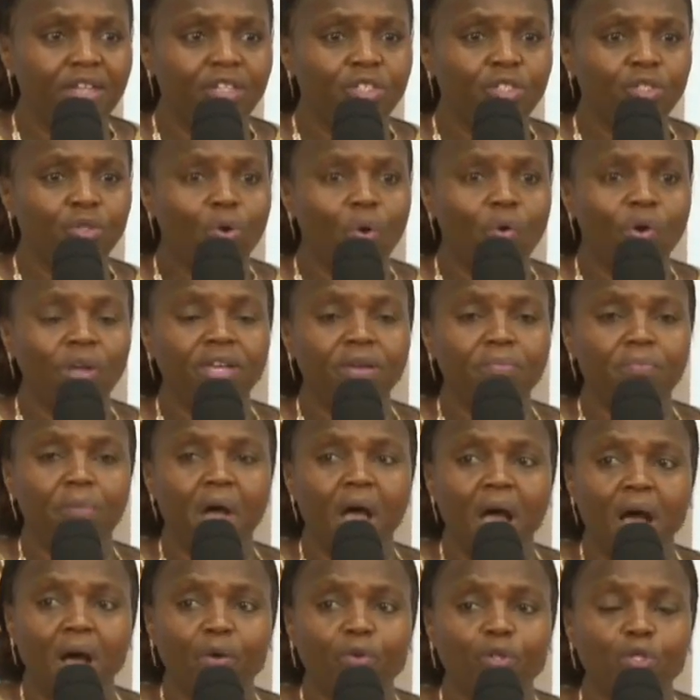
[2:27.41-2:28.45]
Show him
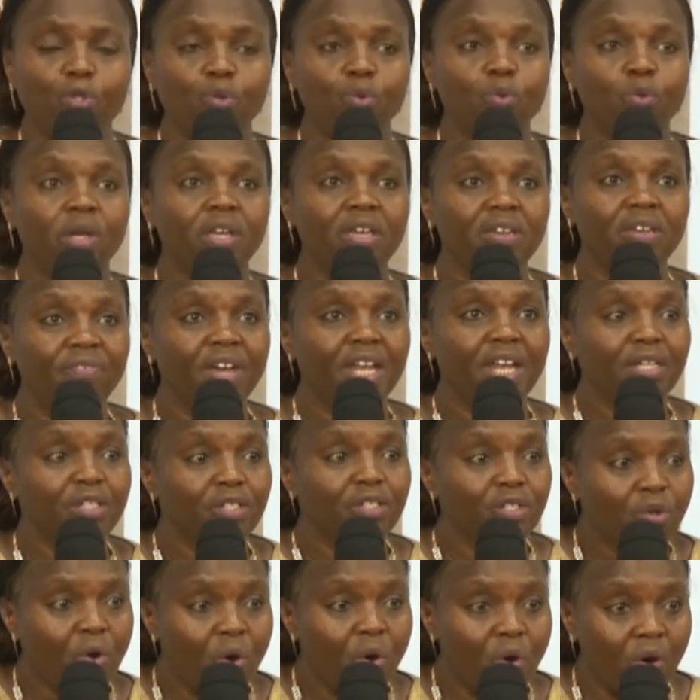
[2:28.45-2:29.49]
how to
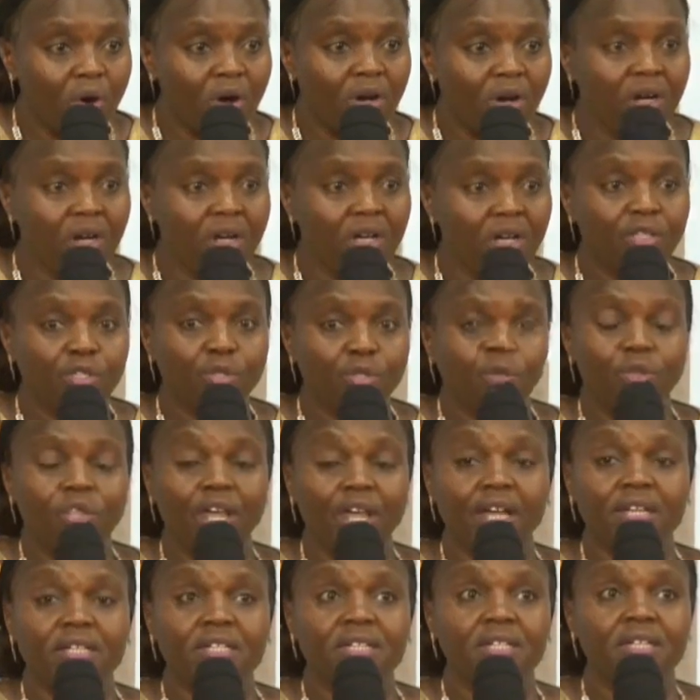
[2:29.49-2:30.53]
even talk so
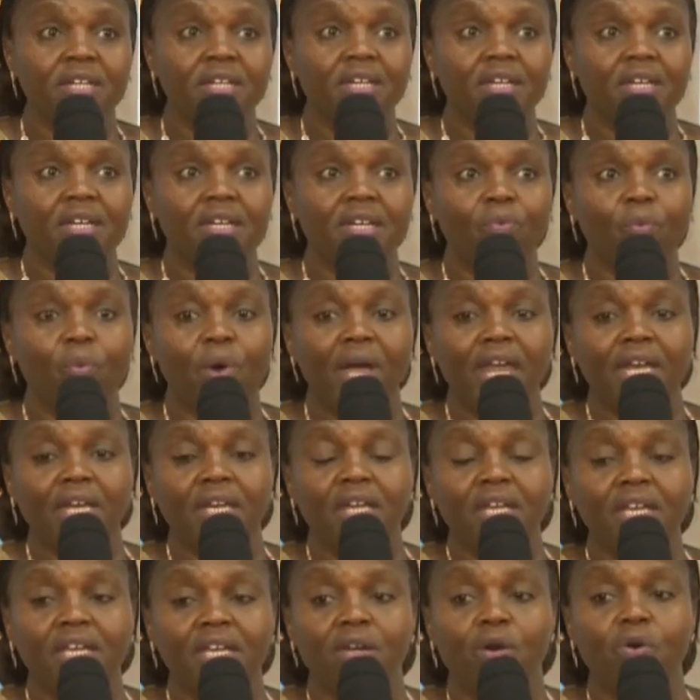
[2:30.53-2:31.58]
that
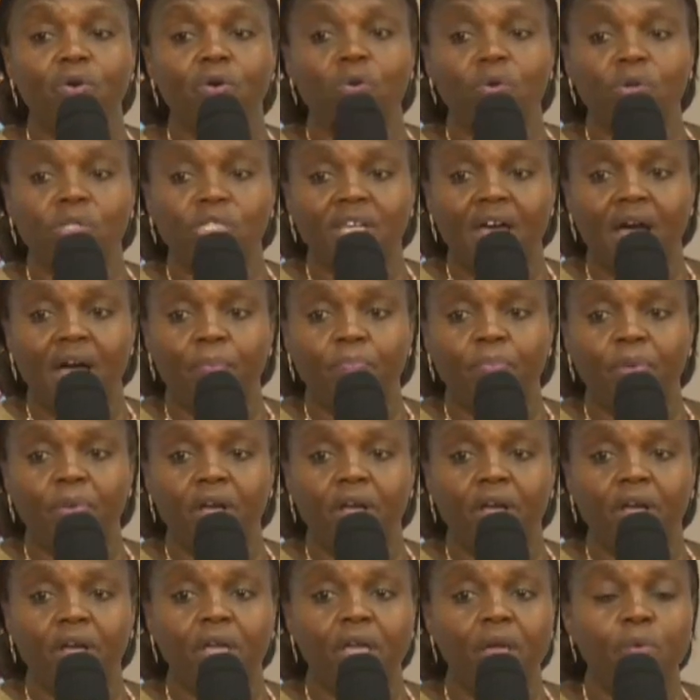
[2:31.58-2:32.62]
when he grows up,
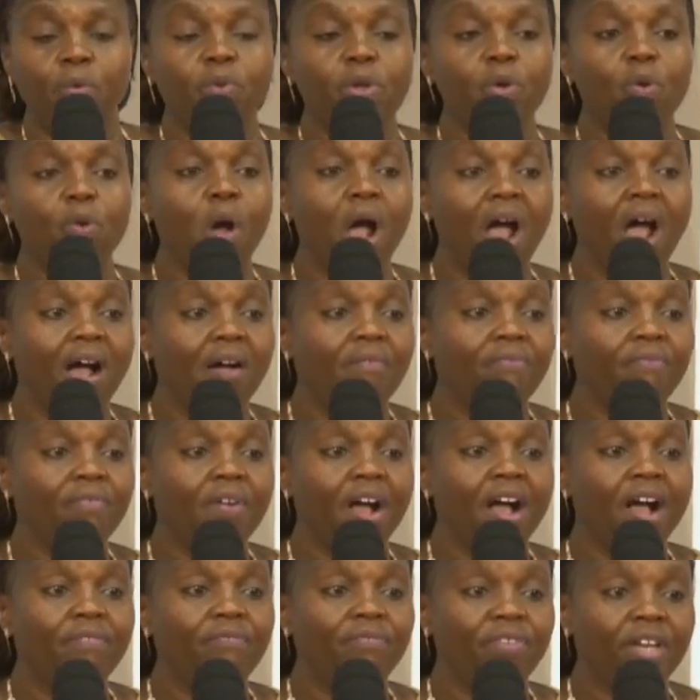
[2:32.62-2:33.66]
he will have
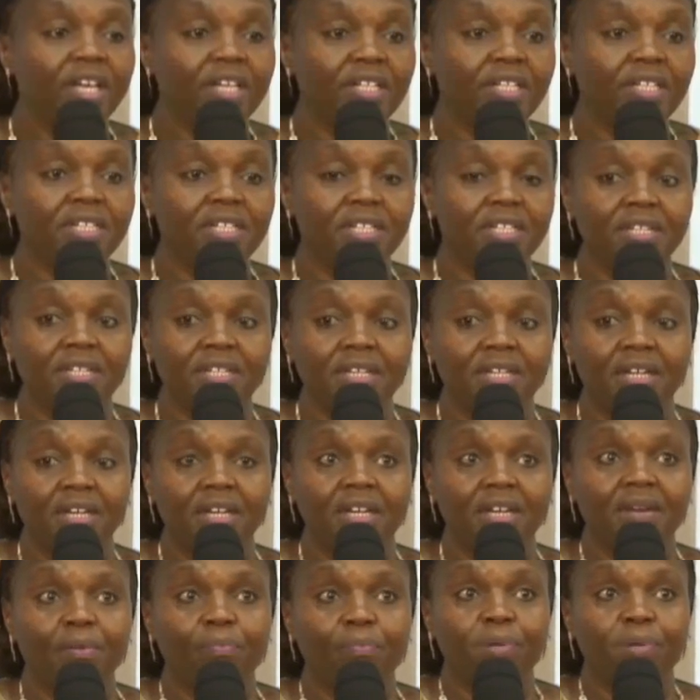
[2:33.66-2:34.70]
a venting
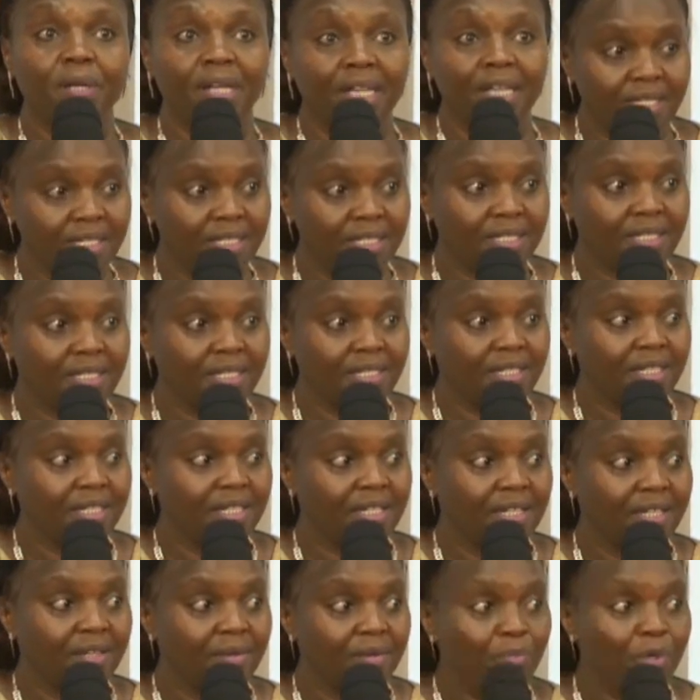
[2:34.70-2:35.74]
place.
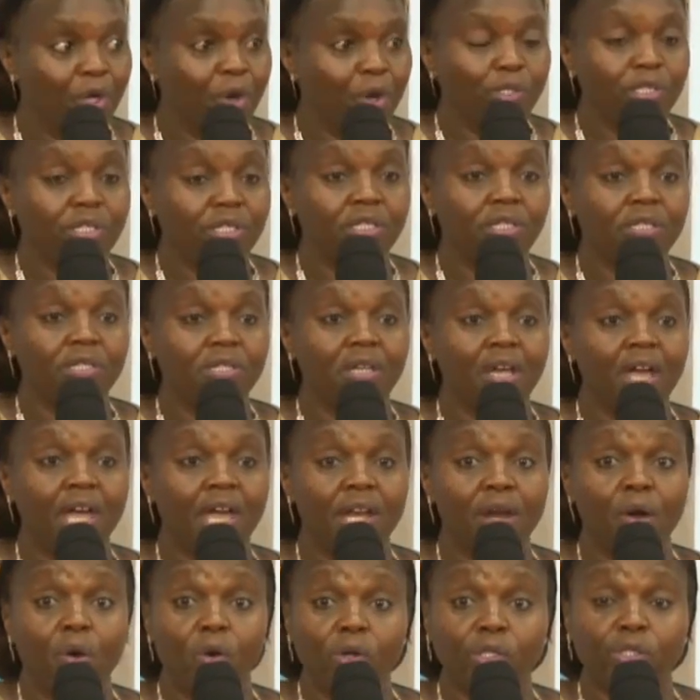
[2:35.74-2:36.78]
Because,
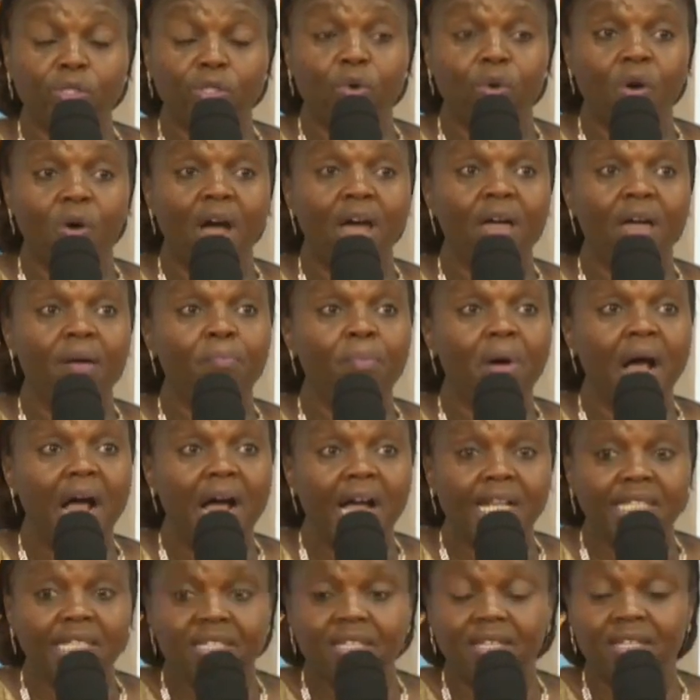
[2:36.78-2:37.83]
and also I am
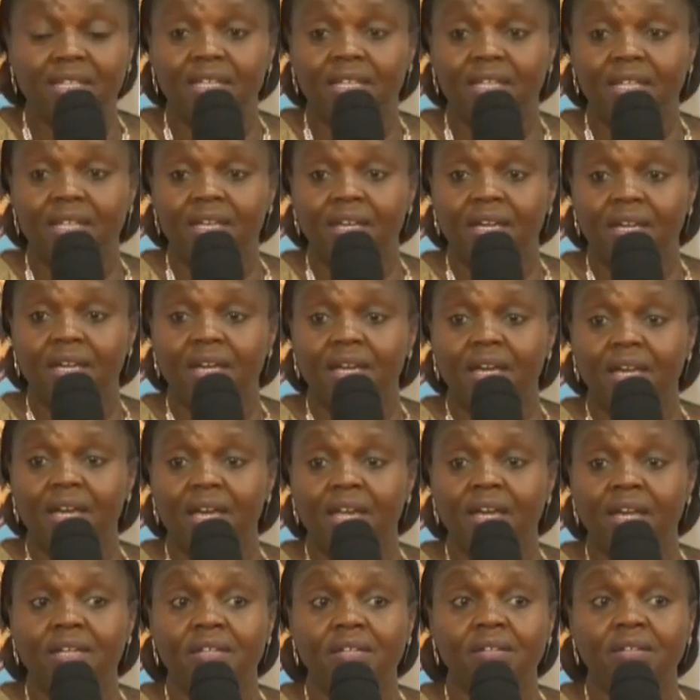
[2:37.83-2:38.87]
asking
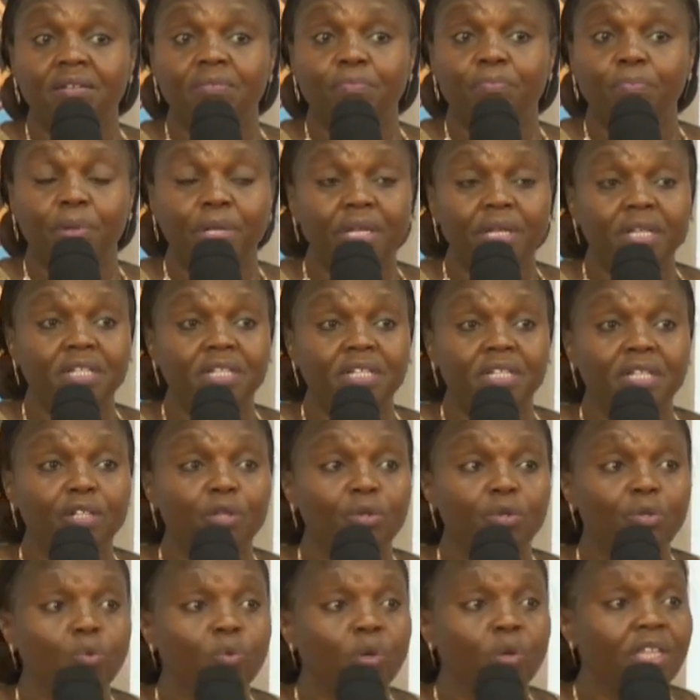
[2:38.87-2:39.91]
and
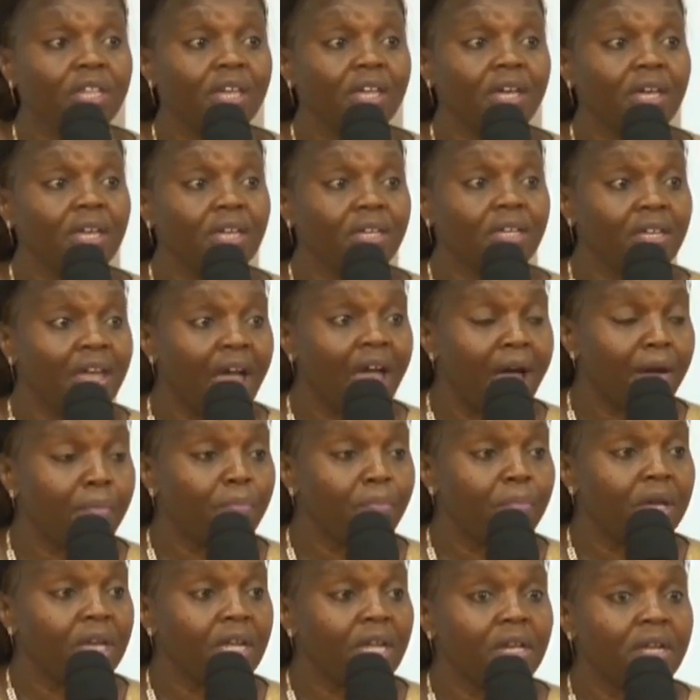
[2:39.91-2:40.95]
pleading with the
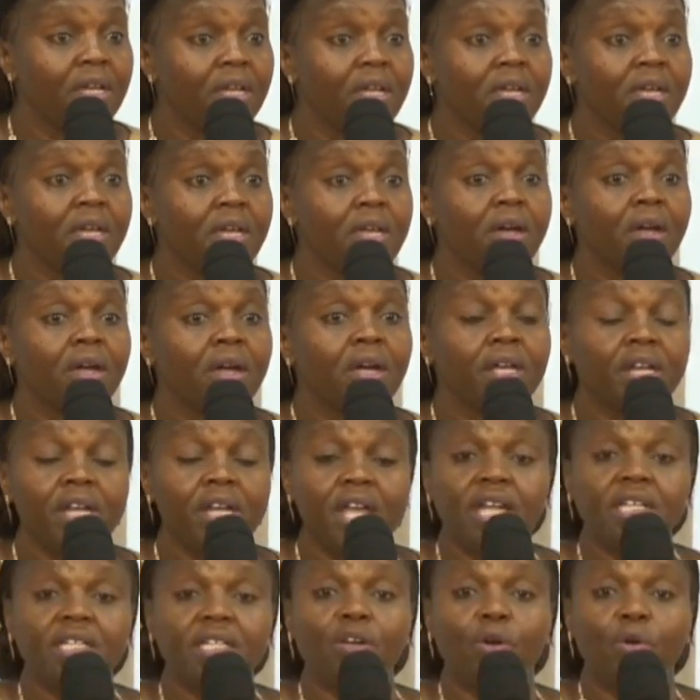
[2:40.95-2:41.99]
young men,
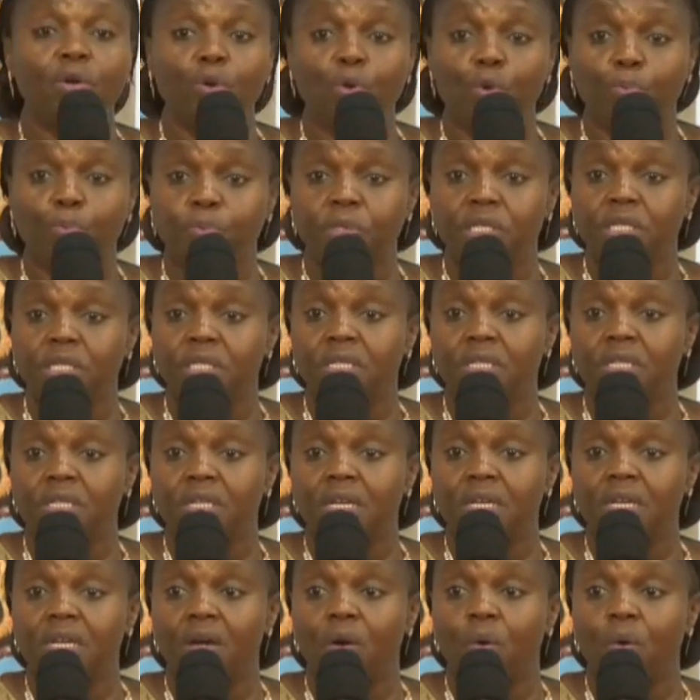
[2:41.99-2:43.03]
create groups
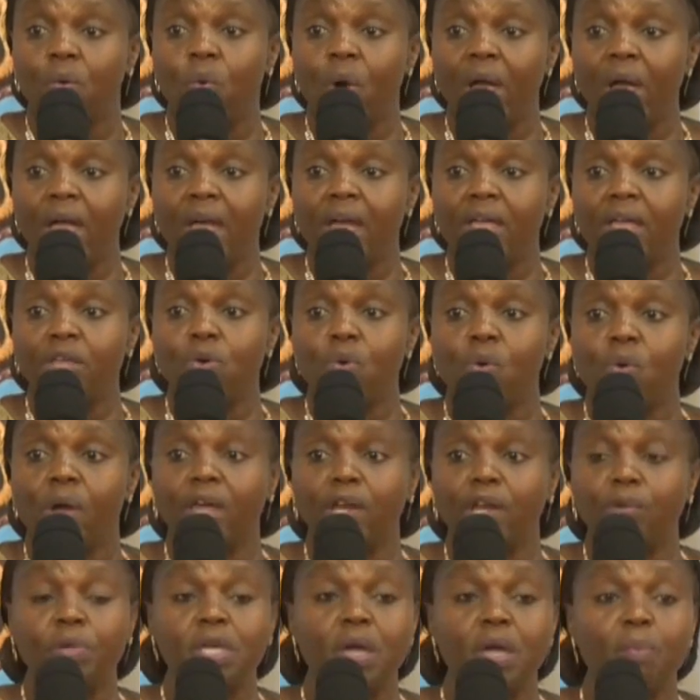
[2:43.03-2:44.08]
where you
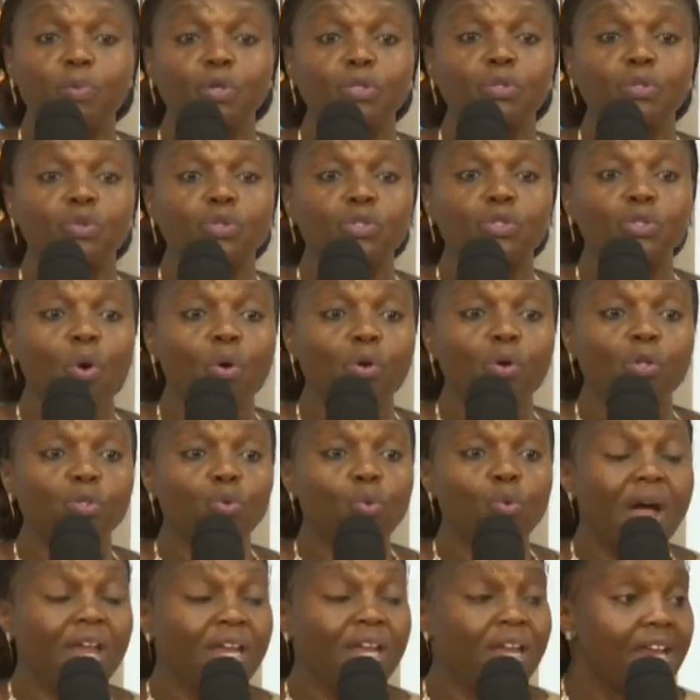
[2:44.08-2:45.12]
can be able to talk
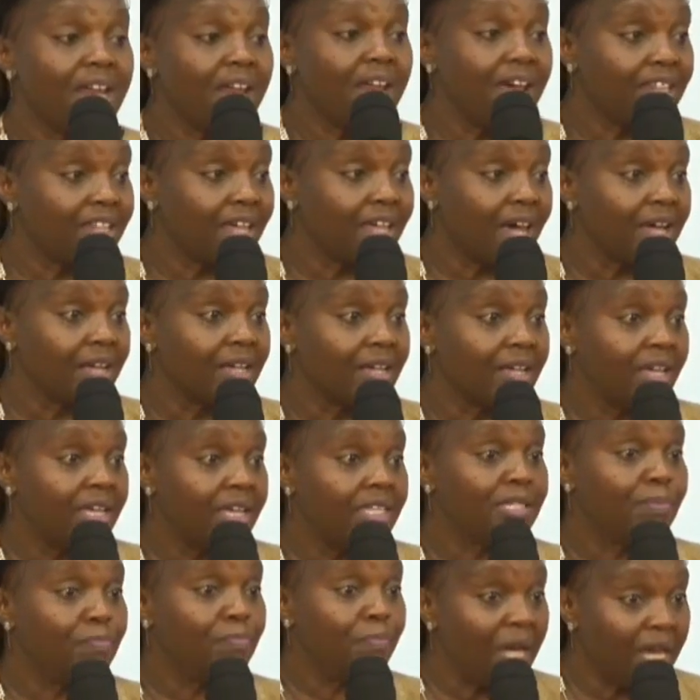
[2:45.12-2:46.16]
to one another
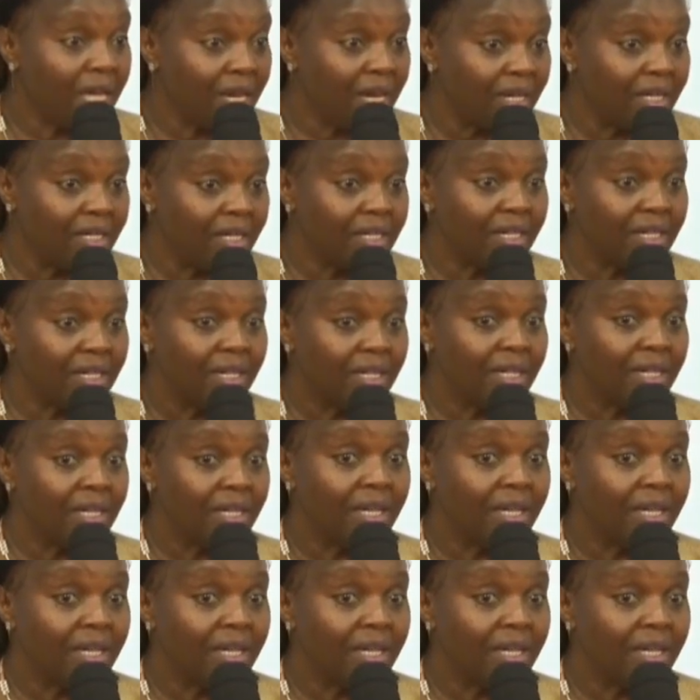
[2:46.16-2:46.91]
as men.